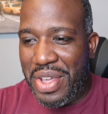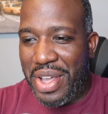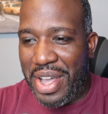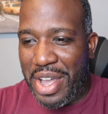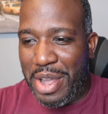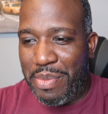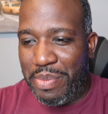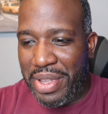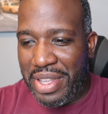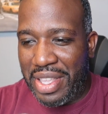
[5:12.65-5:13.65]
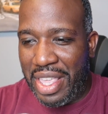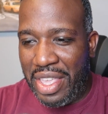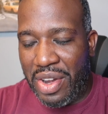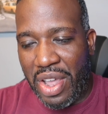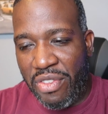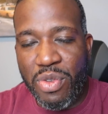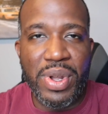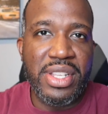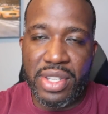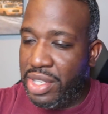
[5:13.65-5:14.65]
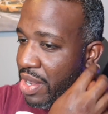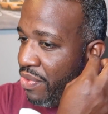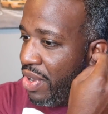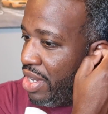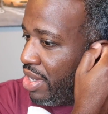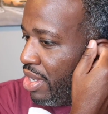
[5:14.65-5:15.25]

You know, everyone is a little different.